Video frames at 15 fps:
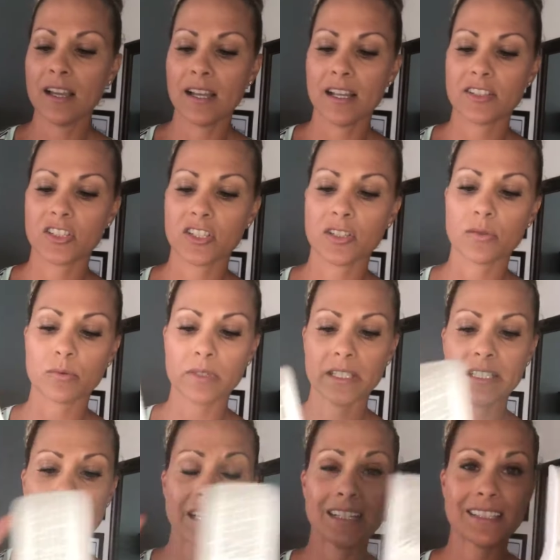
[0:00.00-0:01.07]
It's just a really
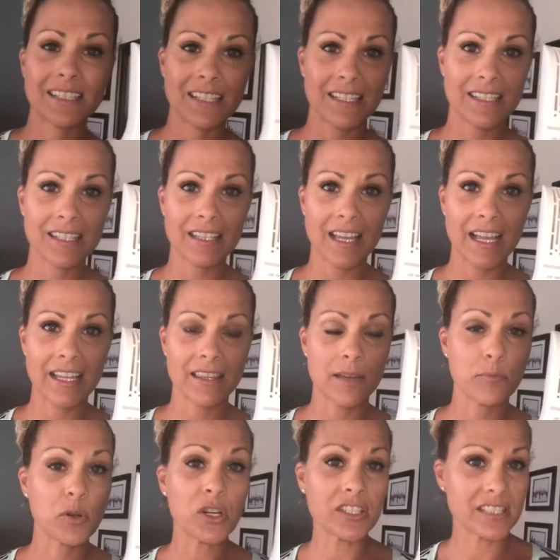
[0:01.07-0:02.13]
nice, easy light that
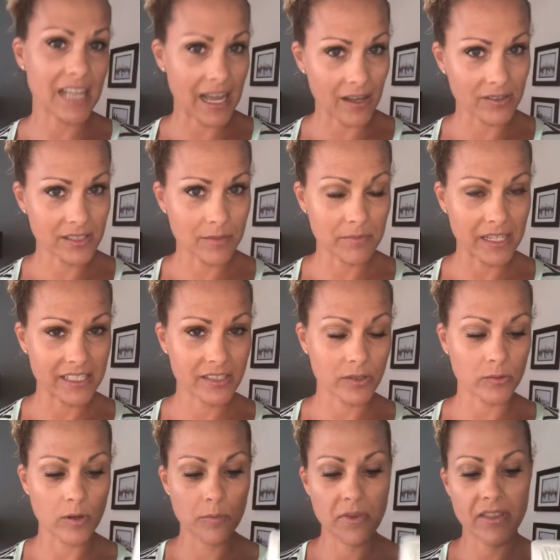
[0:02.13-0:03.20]
puts out some nice
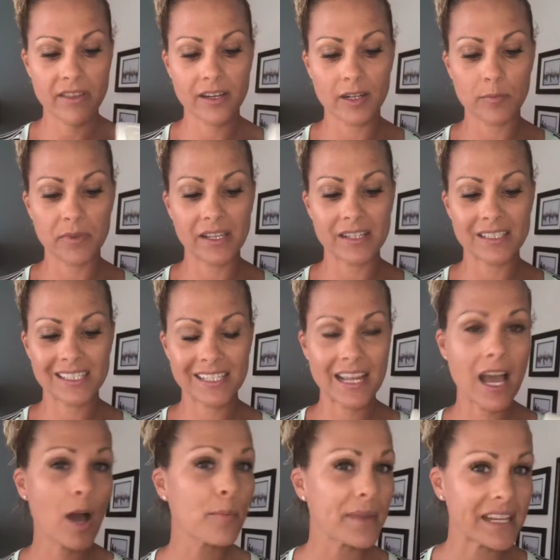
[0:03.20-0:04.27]
aromatherapy and it's gonna
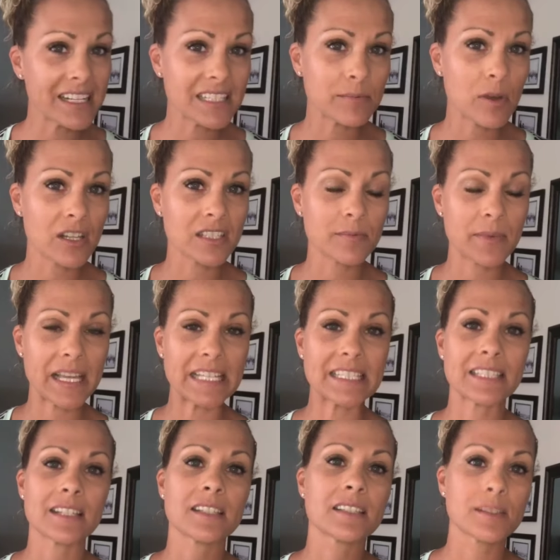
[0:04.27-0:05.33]
help any small
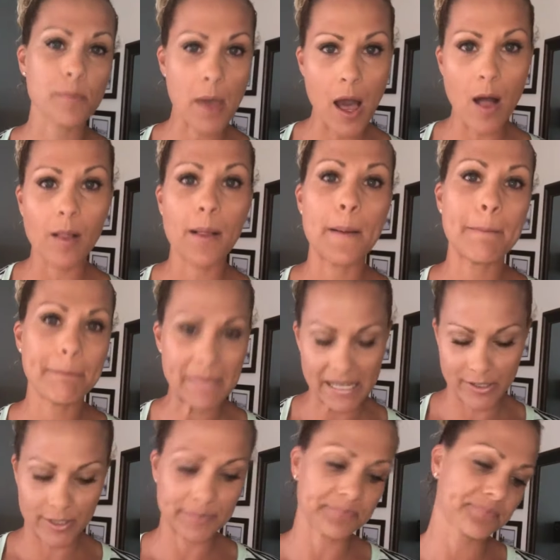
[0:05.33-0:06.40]
space smell better.